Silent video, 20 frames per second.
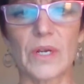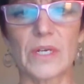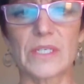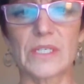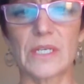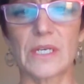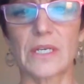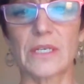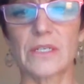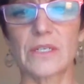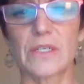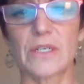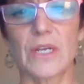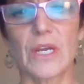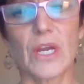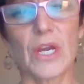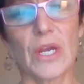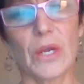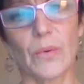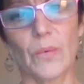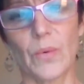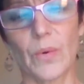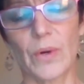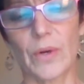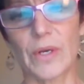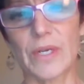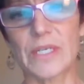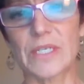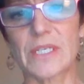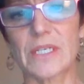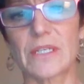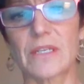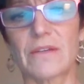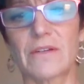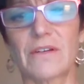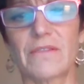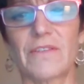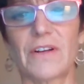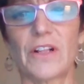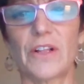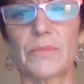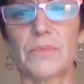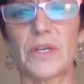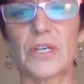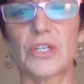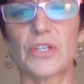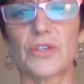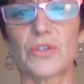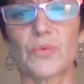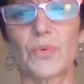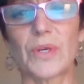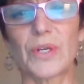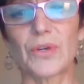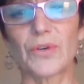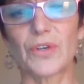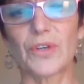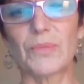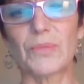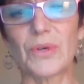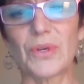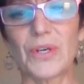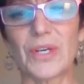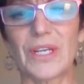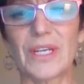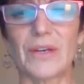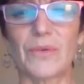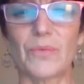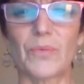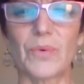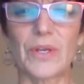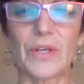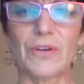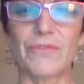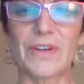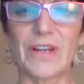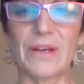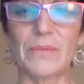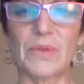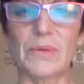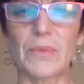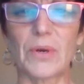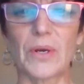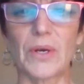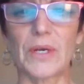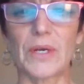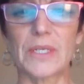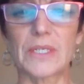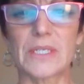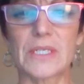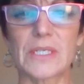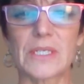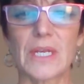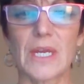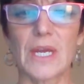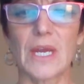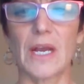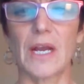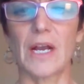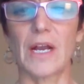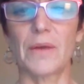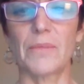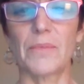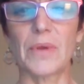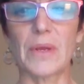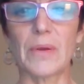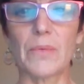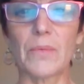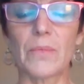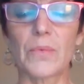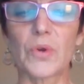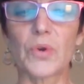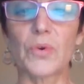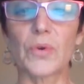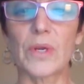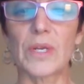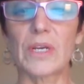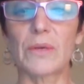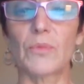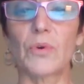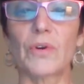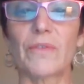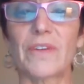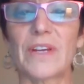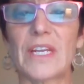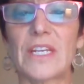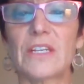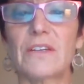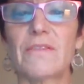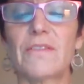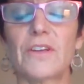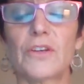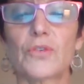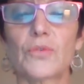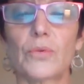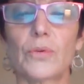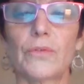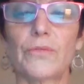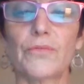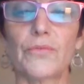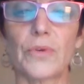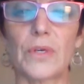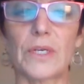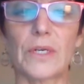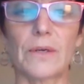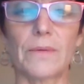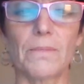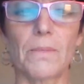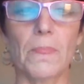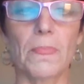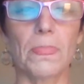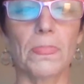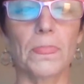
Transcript: exist, whereas in the developed nations, weaker community and weaker family bonds, creating more of an individual freedom.